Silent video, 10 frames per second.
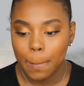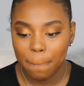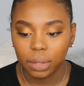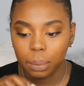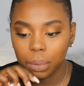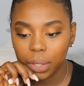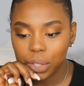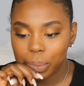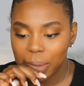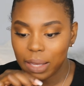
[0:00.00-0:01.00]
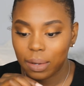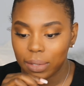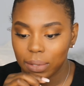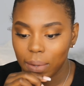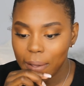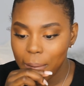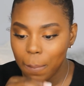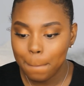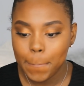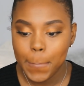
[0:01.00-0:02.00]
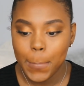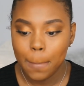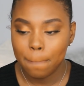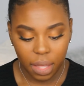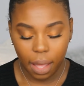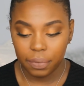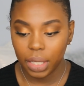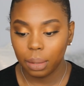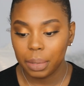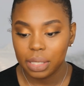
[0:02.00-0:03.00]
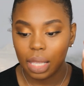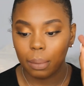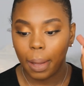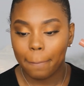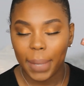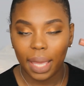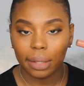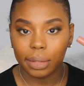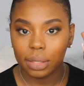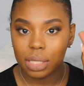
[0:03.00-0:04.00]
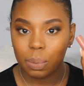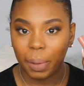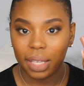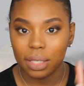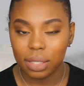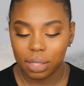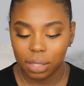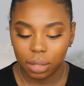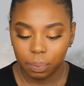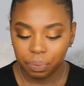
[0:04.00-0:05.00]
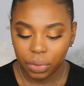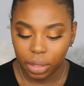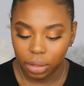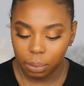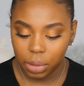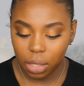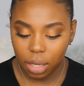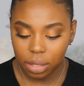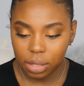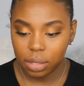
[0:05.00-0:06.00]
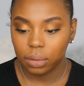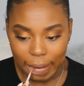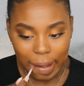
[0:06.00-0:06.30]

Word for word: A lip brush may also help. And then I'm going to take my MAC Spice Lip Gloss.